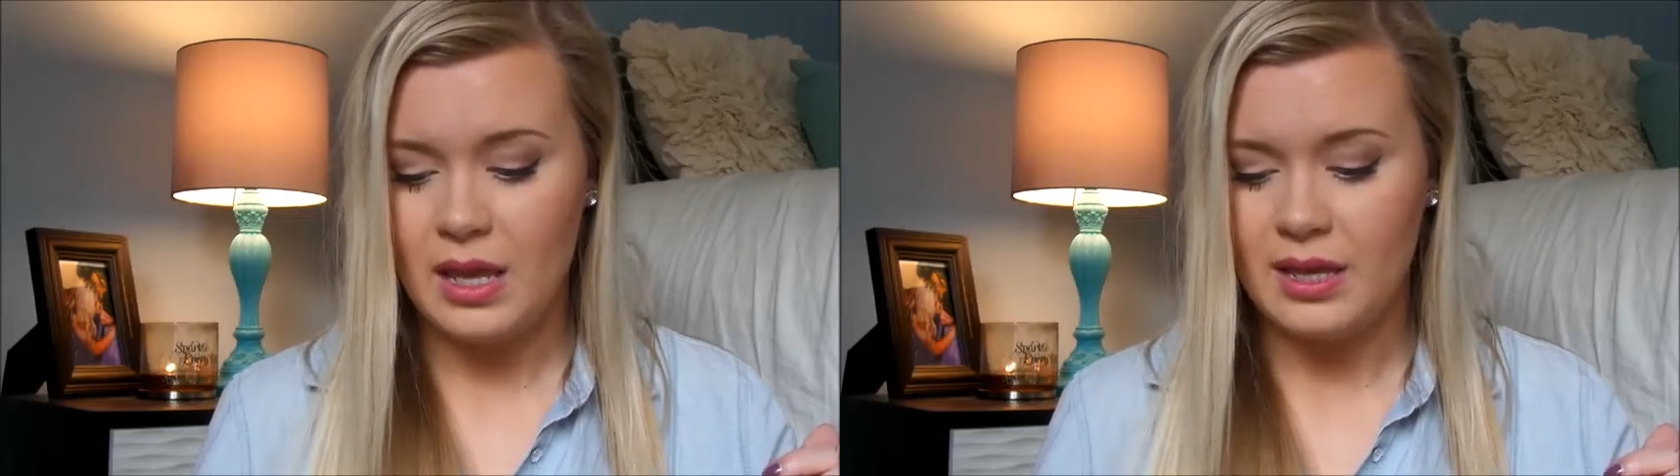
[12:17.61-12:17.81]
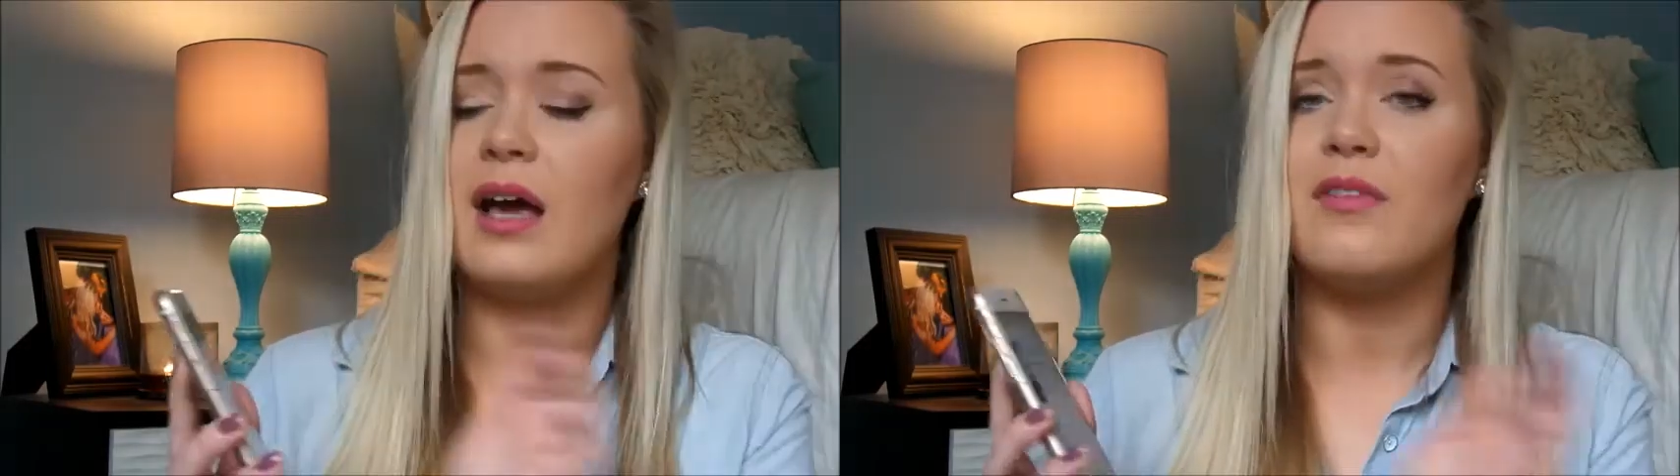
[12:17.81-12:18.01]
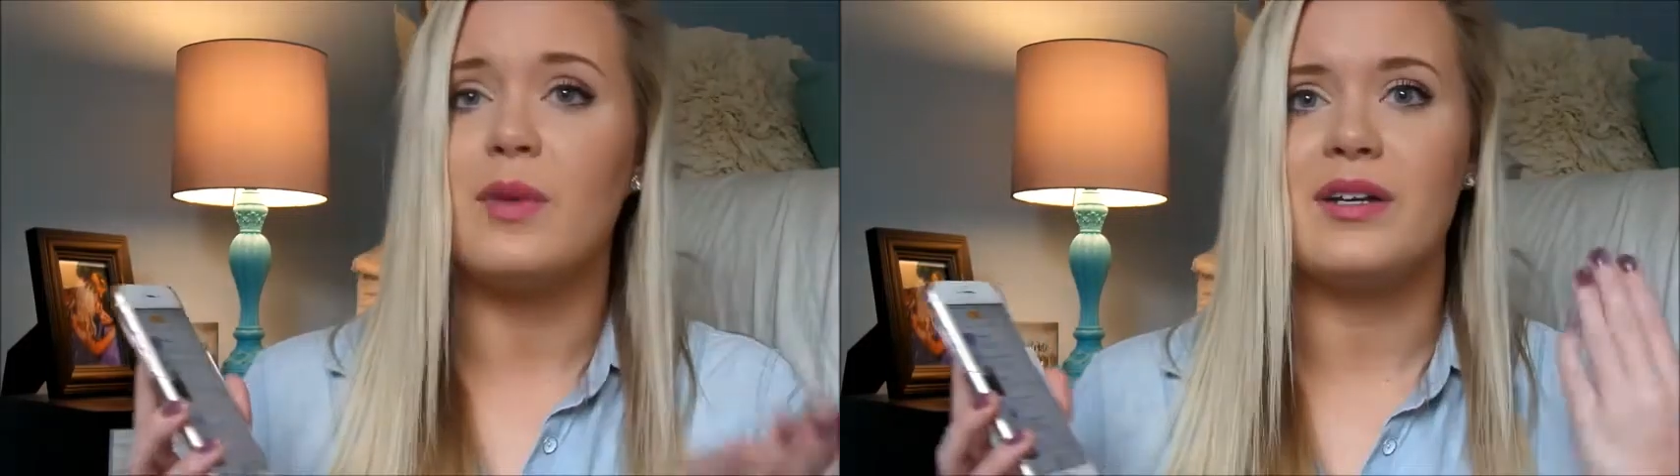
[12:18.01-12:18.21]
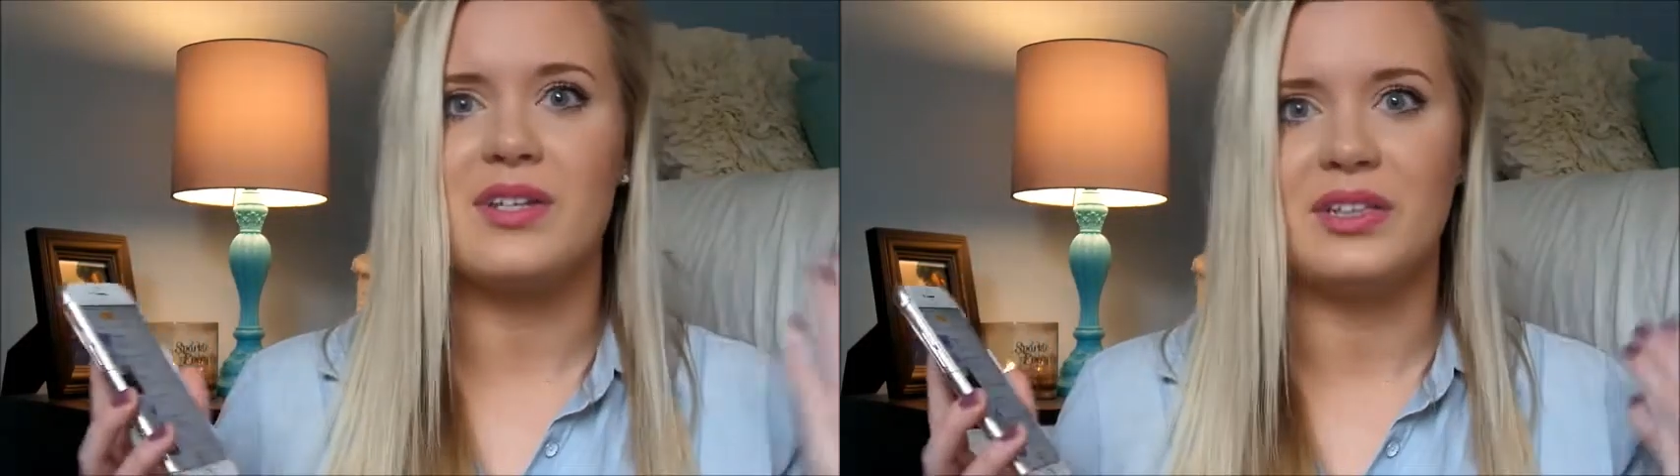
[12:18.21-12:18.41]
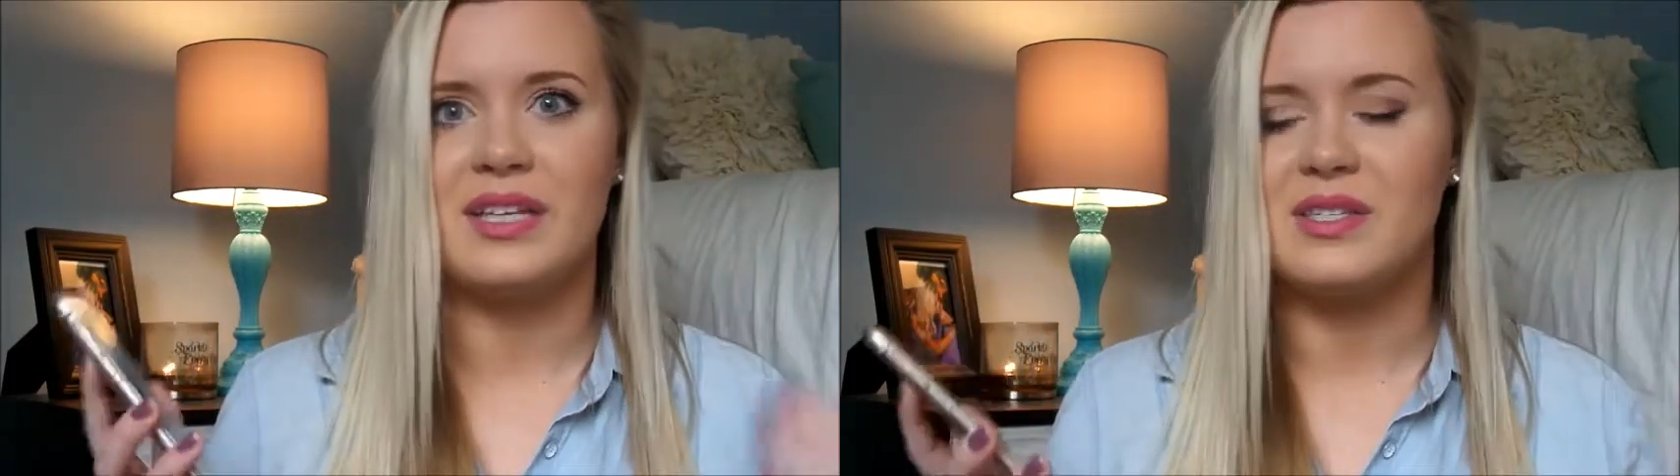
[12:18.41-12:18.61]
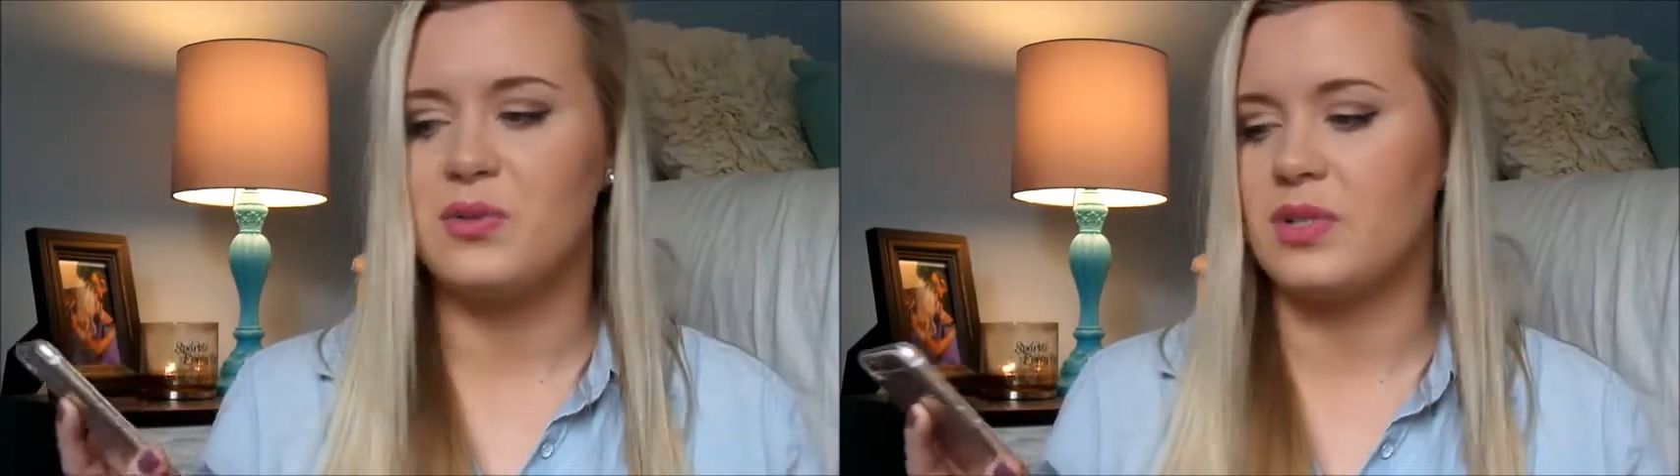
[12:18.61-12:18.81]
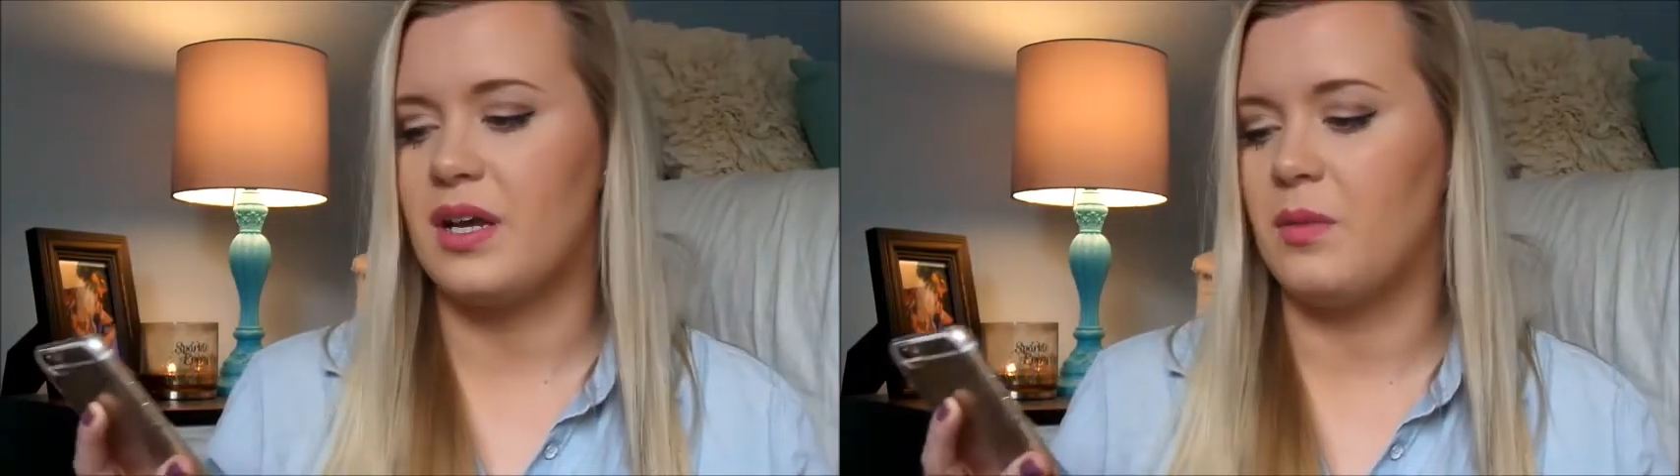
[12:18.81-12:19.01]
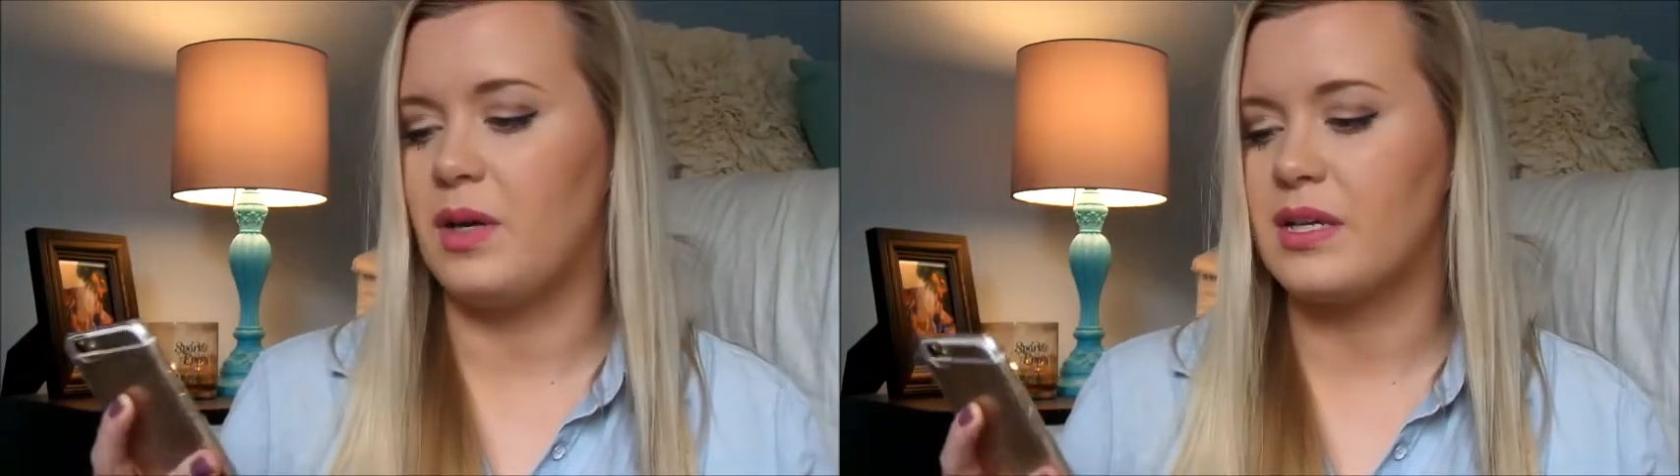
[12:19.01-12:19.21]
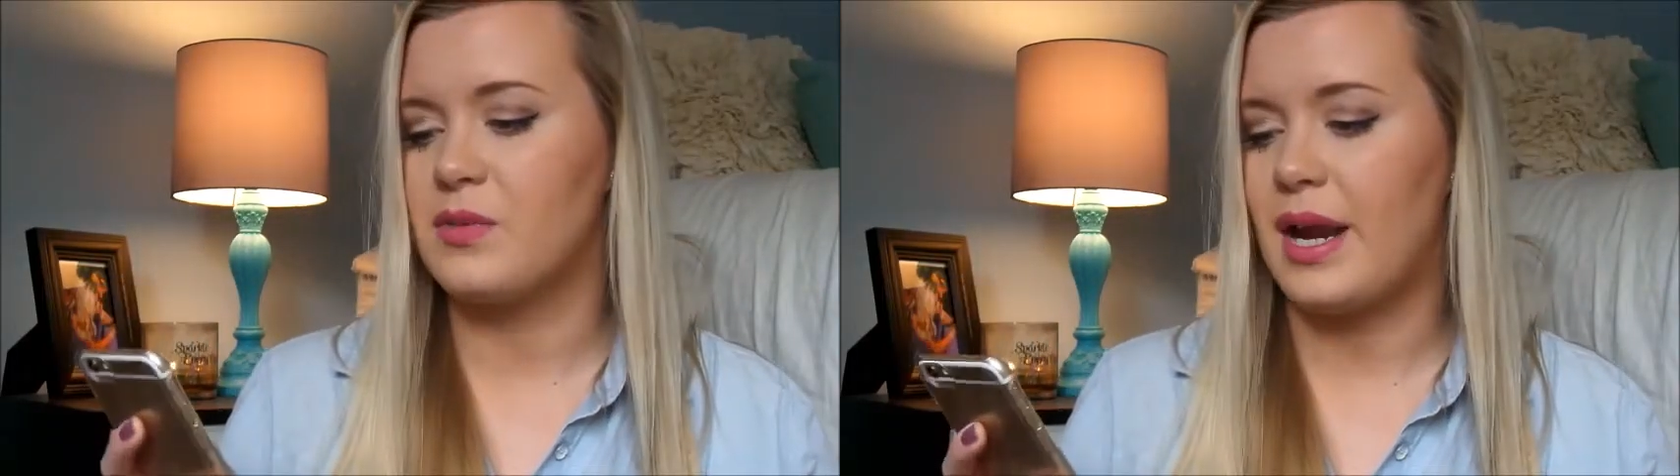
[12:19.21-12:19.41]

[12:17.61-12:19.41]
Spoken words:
Ton of books, or listen to a ton of books.